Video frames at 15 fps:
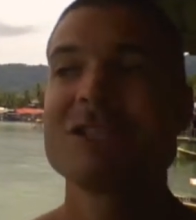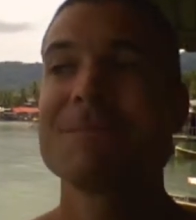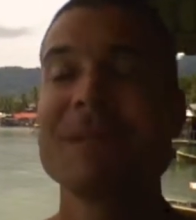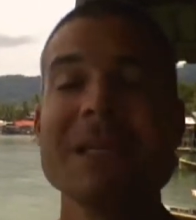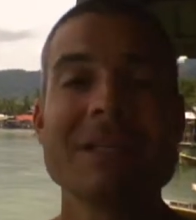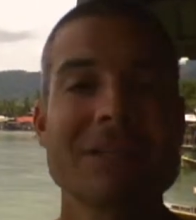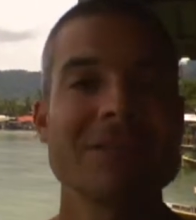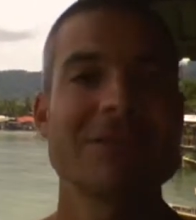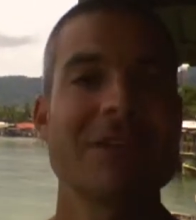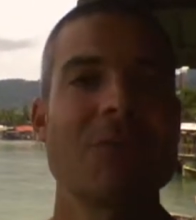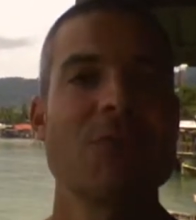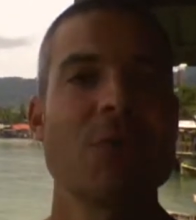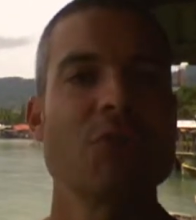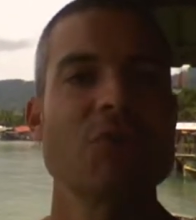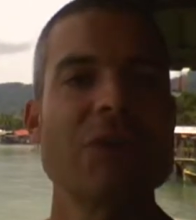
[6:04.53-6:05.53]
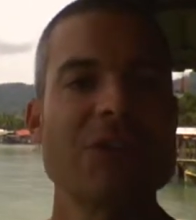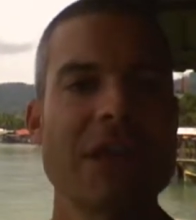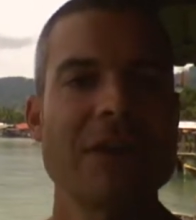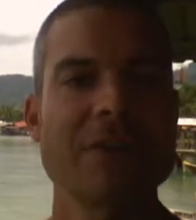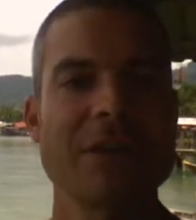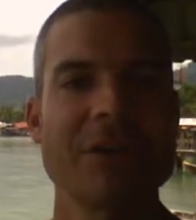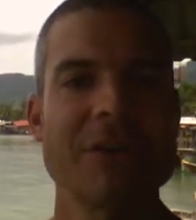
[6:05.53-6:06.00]
Speak to someone, reach
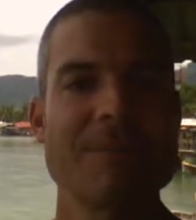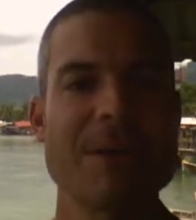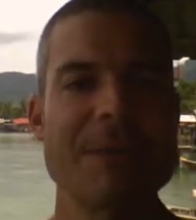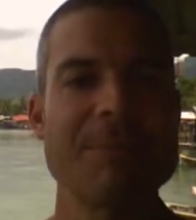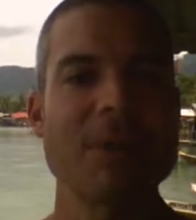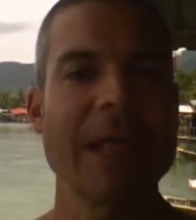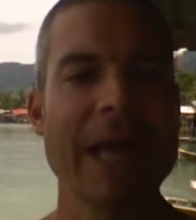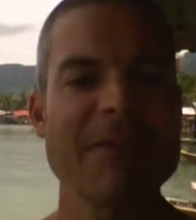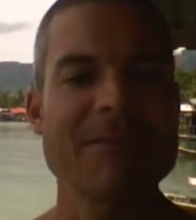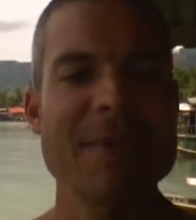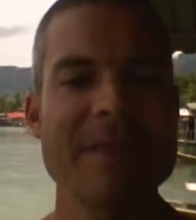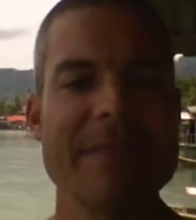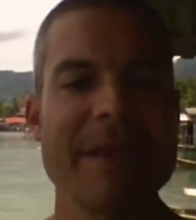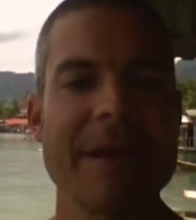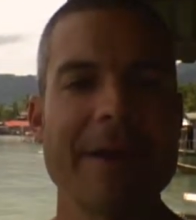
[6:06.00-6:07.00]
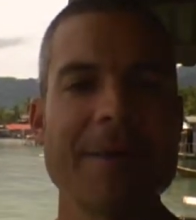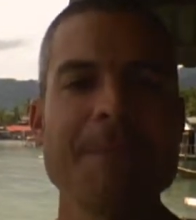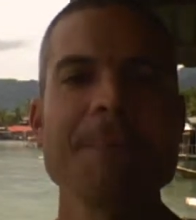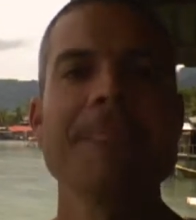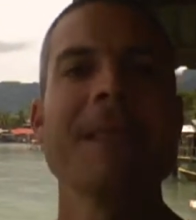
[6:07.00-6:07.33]
out to other people. I've been there.